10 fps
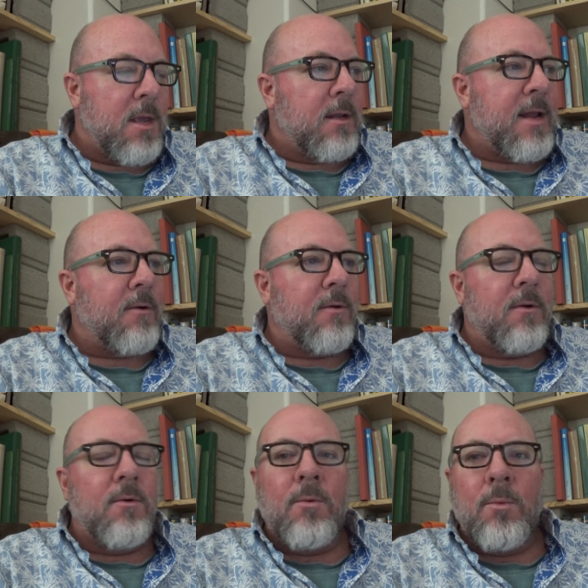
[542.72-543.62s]
Now,
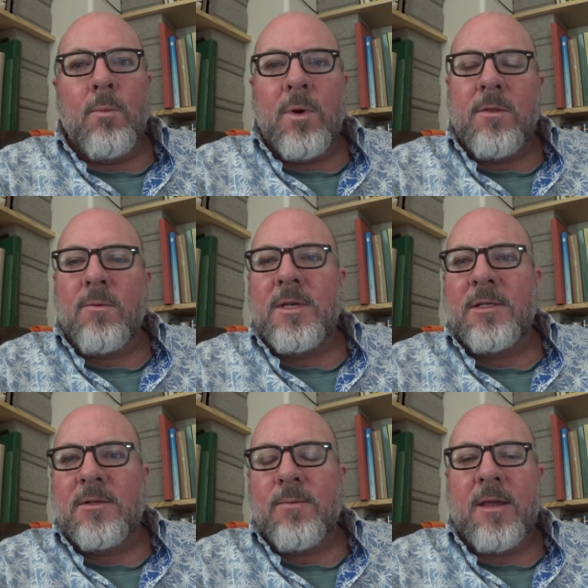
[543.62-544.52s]
one of the
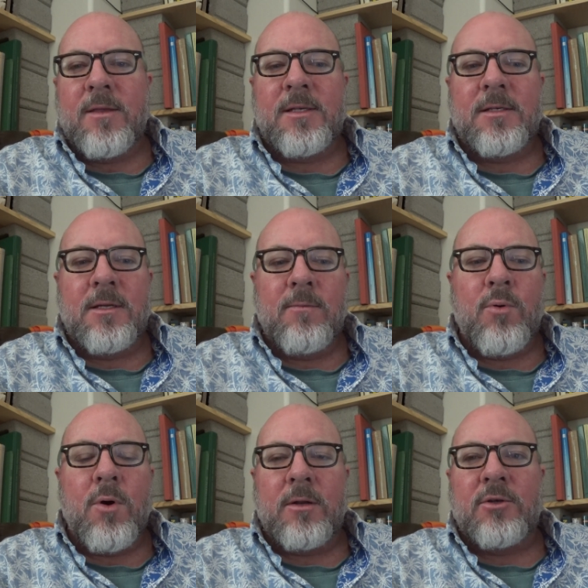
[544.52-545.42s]
reasons why this is an
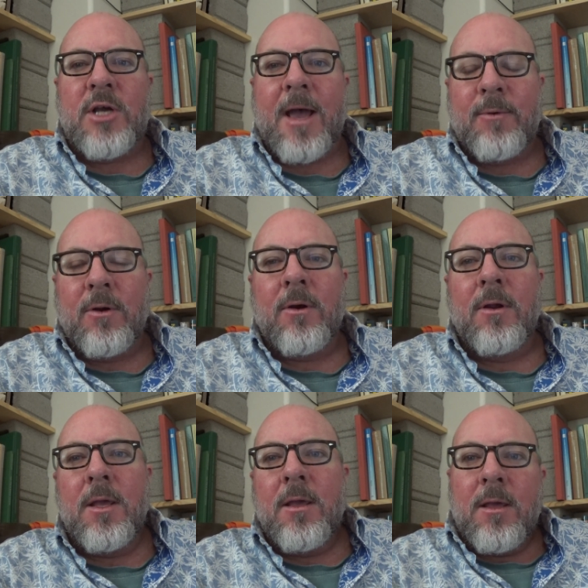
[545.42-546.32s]
important chapter
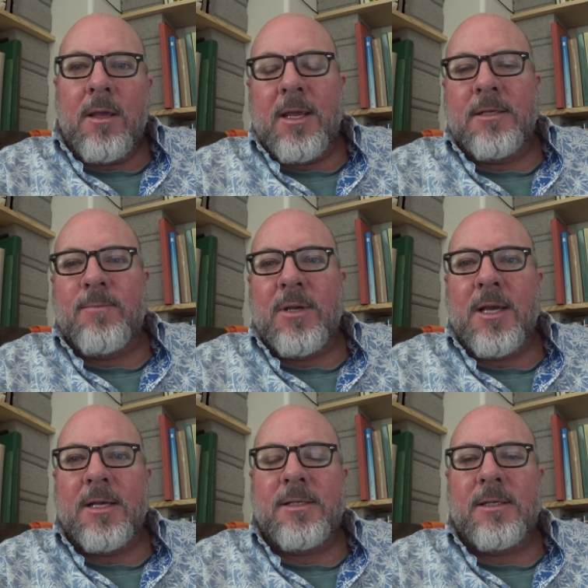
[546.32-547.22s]
is
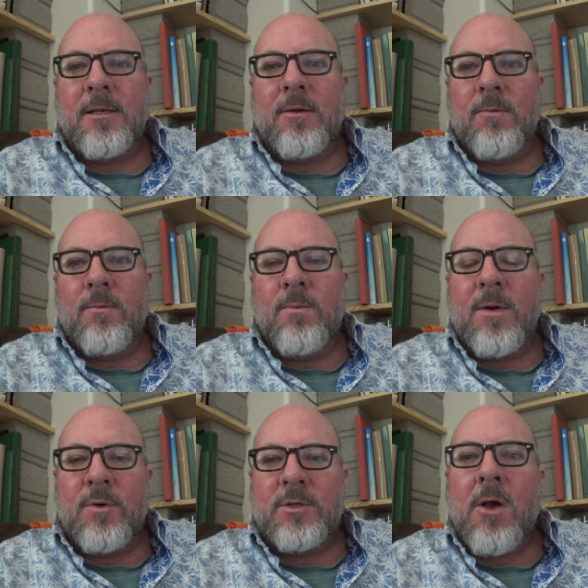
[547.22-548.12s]
because
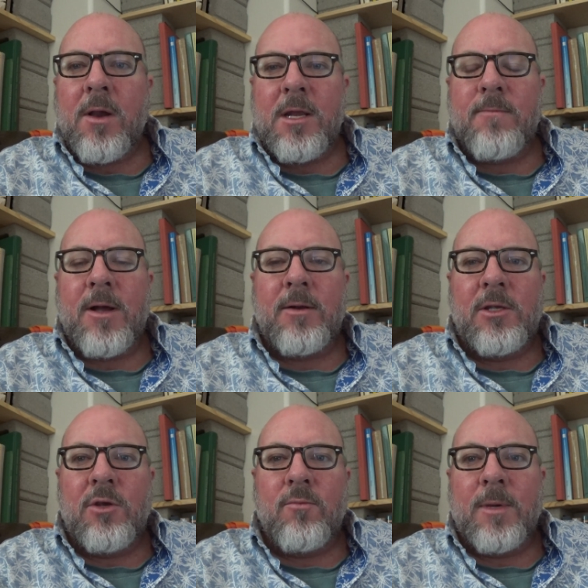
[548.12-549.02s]
when we're talking about
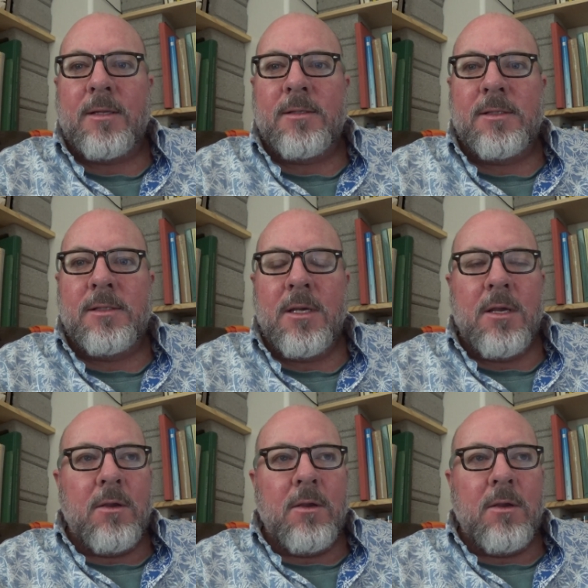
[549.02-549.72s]
humans,